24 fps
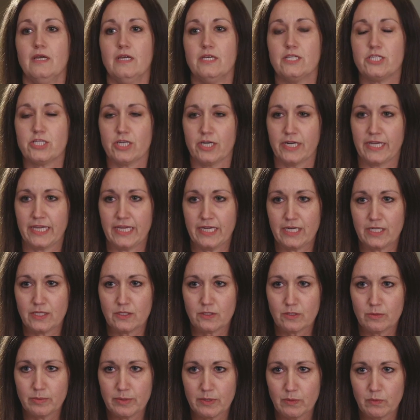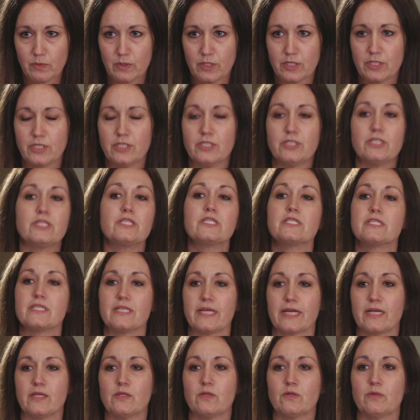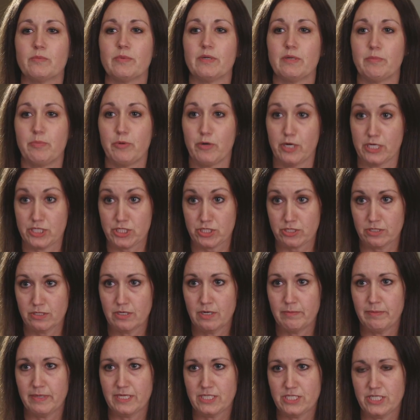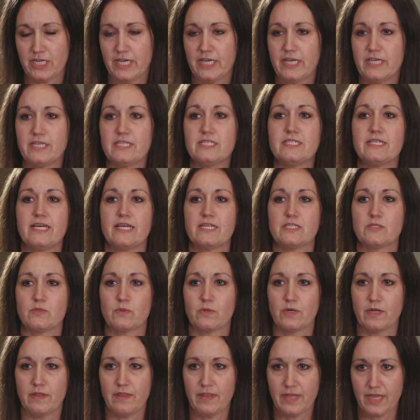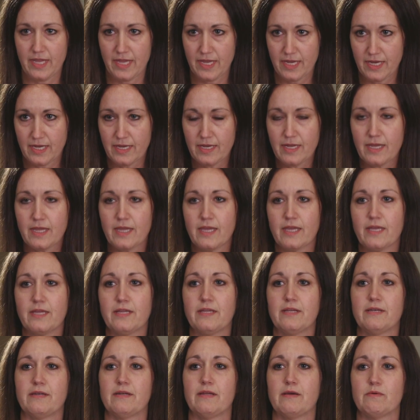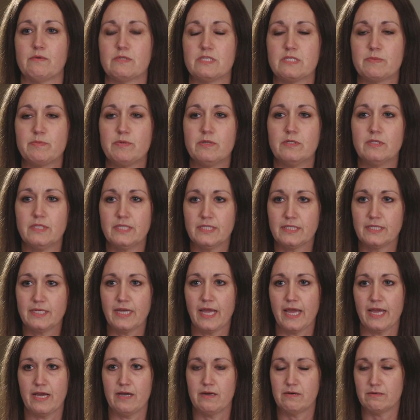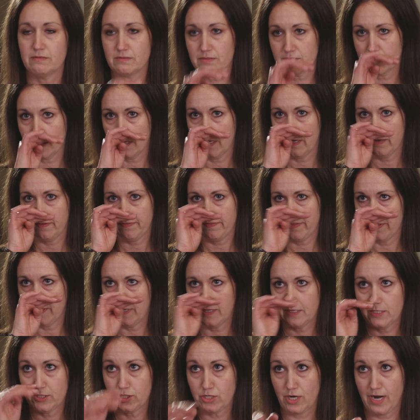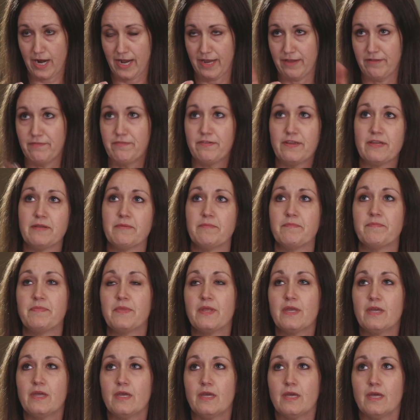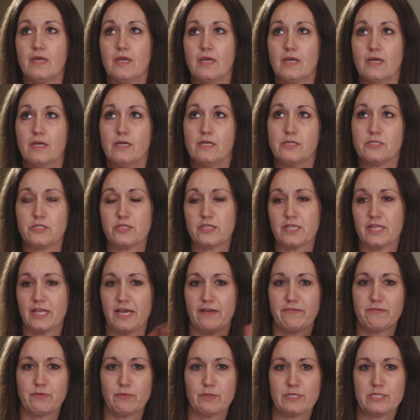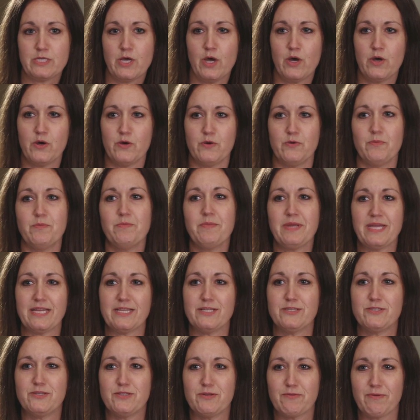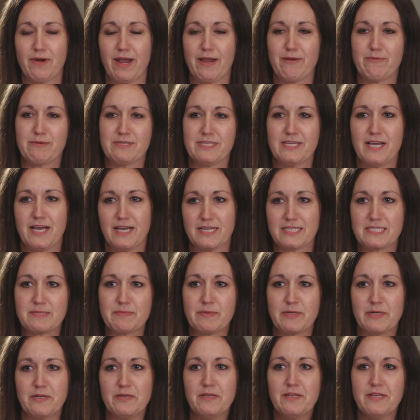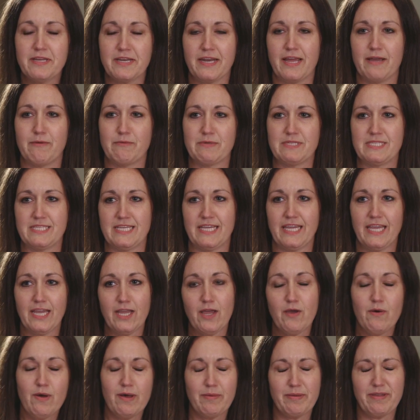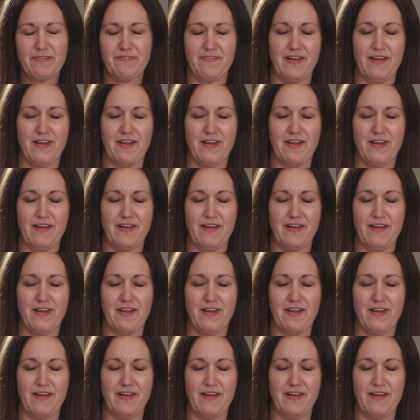started getting a little bit worse, like a little bit of pressure on my chest, that sort of thing. And I was pulling out of the drive, and to the left was home and to the right was the hospital. And I was thinking, oh, I'll be